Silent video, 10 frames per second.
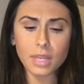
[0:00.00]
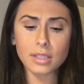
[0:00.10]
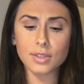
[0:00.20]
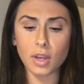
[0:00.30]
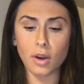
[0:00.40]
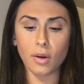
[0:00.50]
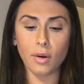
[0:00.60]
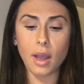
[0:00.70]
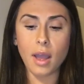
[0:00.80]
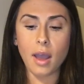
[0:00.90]
So,
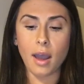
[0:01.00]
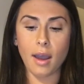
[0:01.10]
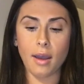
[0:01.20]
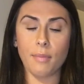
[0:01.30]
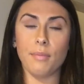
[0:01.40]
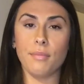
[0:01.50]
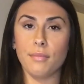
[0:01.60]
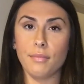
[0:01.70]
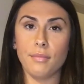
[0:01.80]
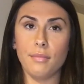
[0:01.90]

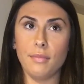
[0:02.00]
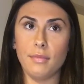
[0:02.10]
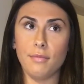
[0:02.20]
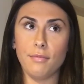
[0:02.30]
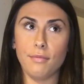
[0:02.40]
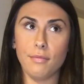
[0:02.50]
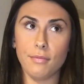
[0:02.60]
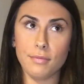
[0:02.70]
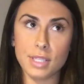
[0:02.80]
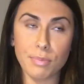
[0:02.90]

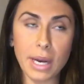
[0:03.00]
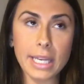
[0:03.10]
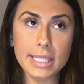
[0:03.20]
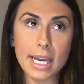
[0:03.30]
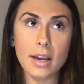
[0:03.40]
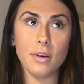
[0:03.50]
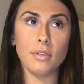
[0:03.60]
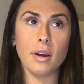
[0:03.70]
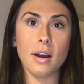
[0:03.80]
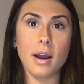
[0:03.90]
to break it down,
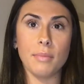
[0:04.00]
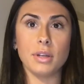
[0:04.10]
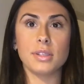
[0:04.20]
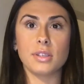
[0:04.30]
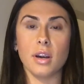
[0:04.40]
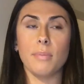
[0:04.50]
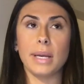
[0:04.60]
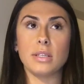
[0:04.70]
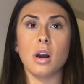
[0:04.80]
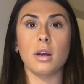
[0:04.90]
I'm going to start by
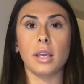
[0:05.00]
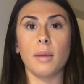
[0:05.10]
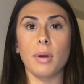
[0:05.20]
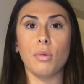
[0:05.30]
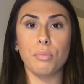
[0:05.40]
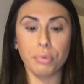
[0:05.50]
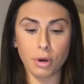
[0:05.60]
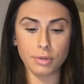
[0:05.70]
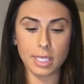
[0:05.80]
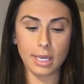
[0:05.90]
talking about
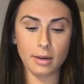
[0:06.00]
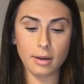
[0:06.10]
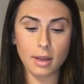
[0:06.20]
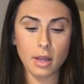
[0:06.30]
protein.